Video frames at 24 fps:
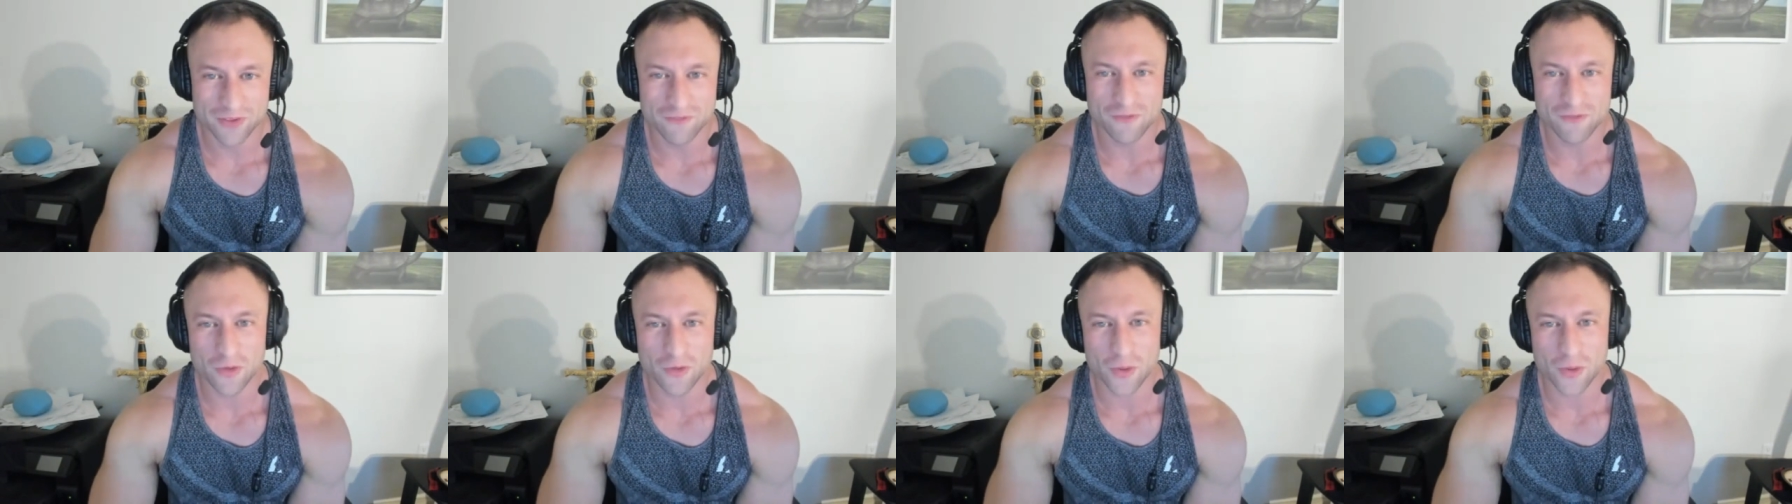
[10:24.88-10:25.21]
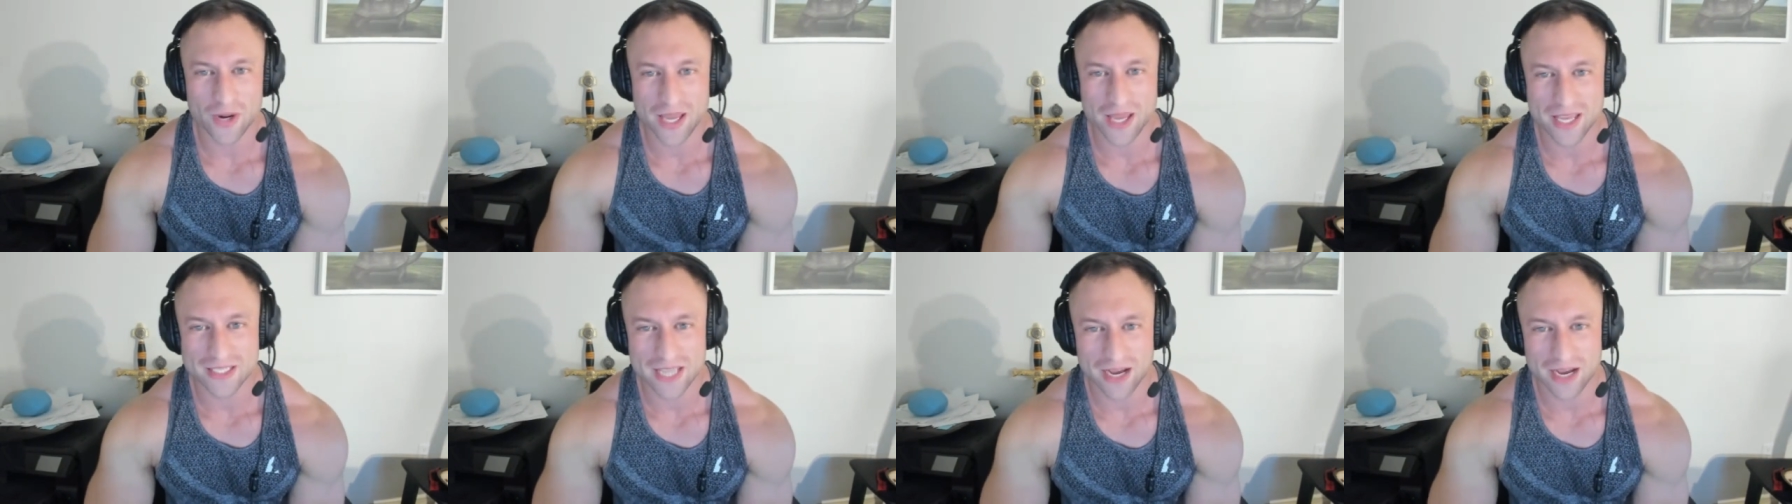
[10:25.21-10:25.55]
four
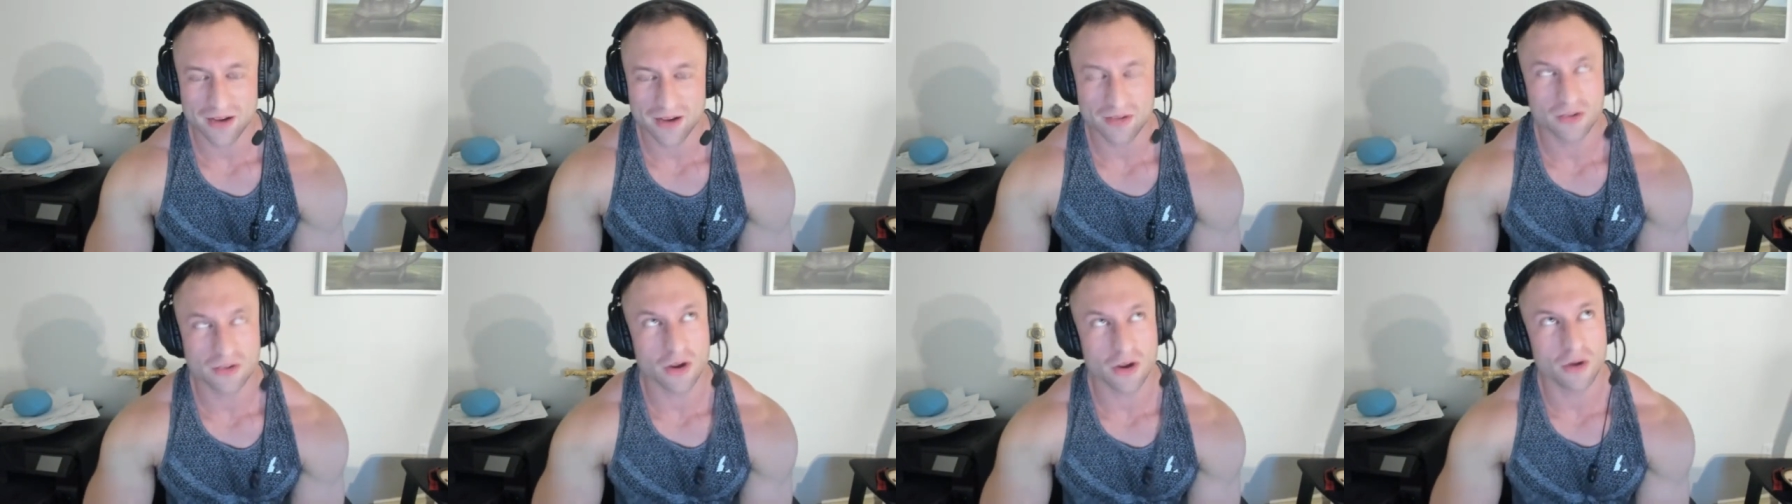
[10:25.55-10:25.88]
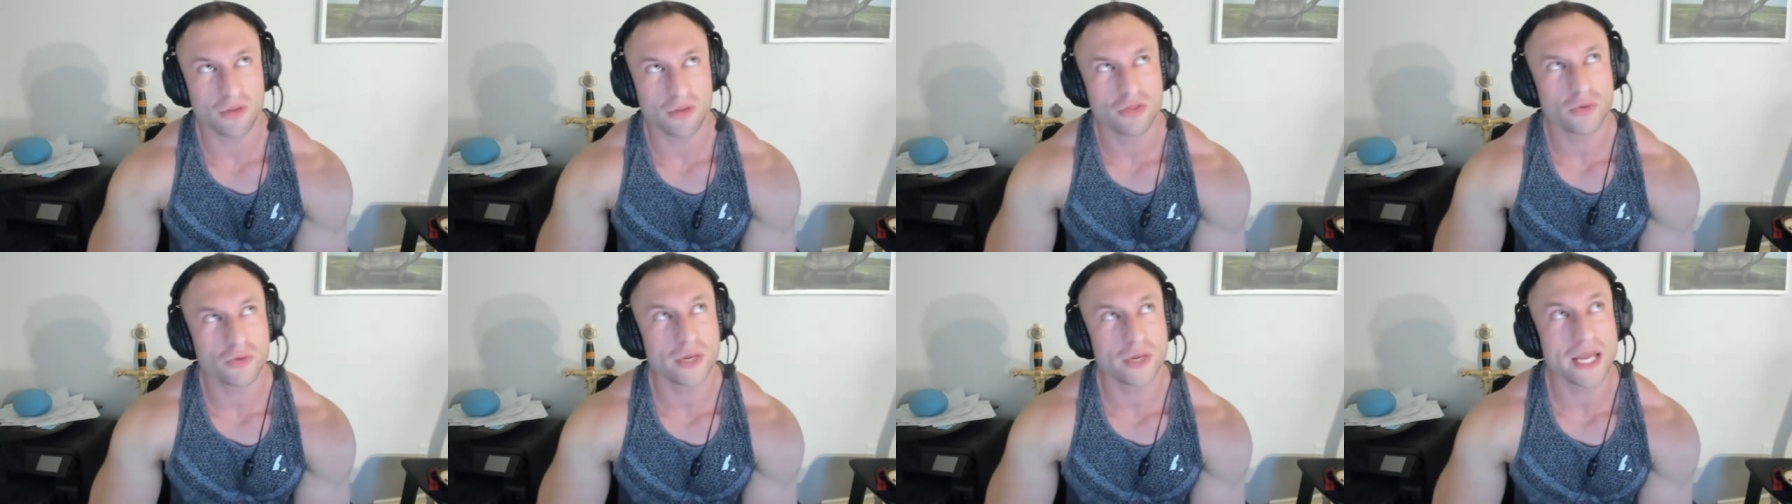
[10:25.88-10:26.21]
days out no
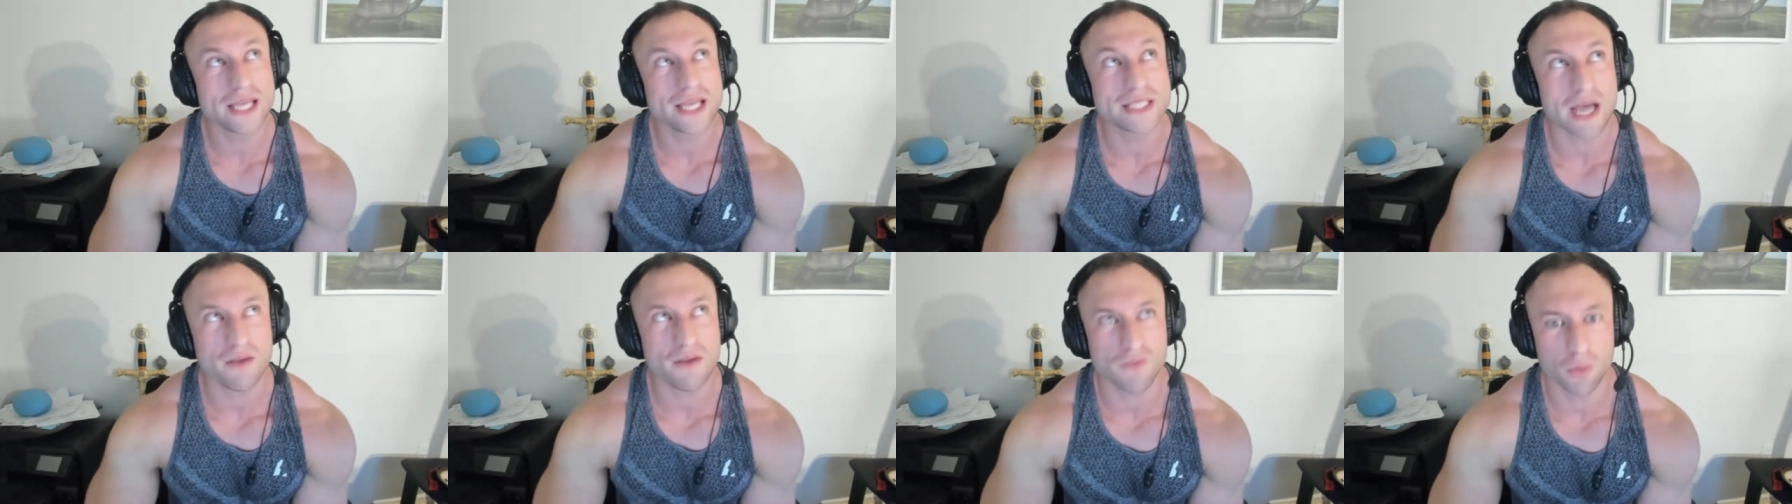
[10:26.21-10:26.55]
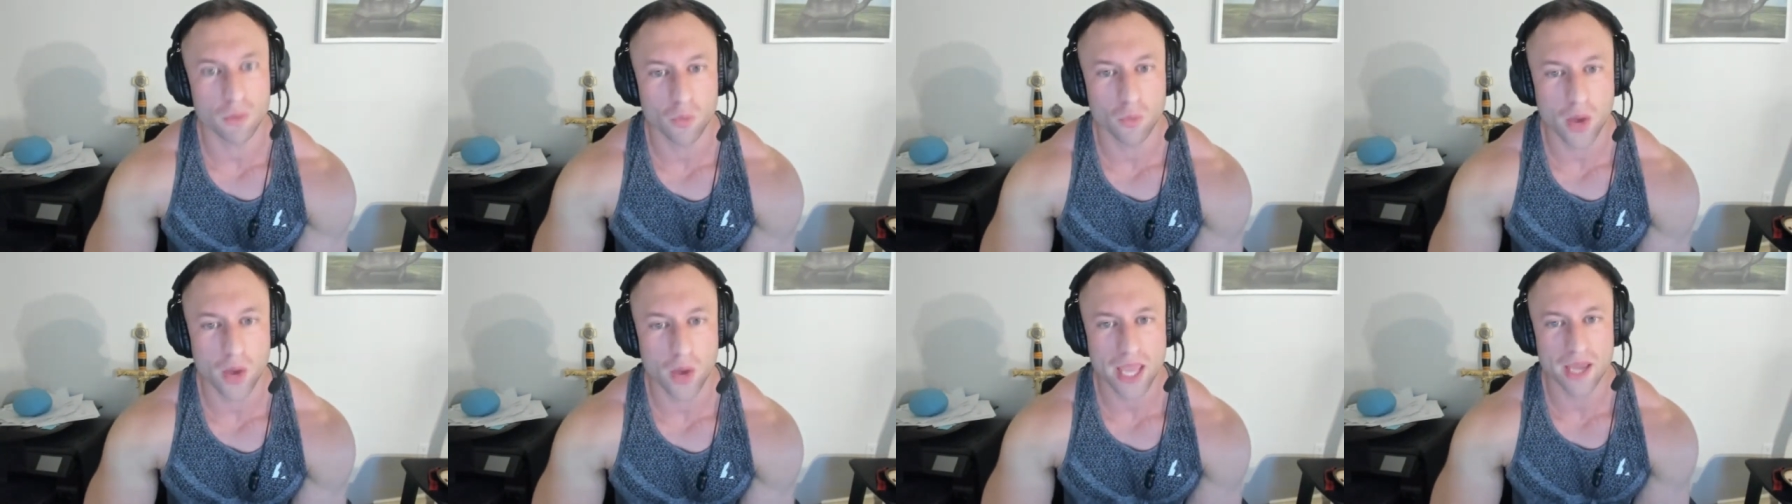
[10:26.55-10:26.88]
three days out
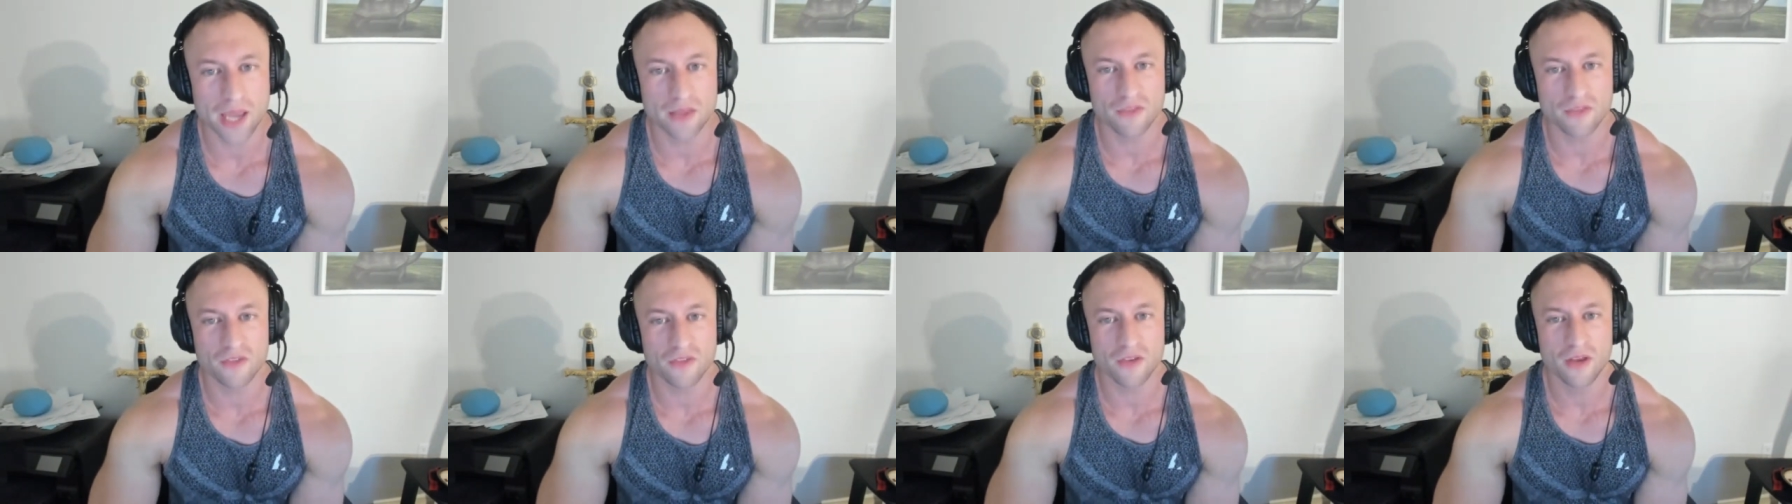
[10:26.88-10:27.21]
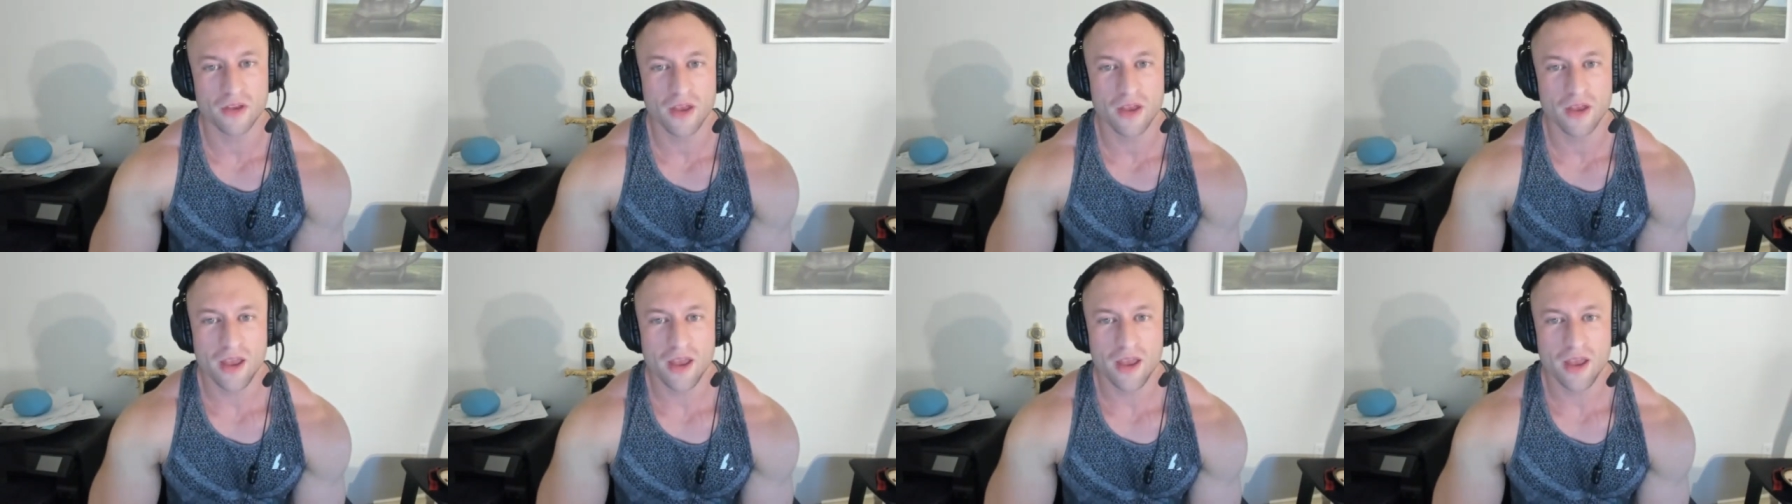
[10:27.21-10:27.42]
from weigh-ins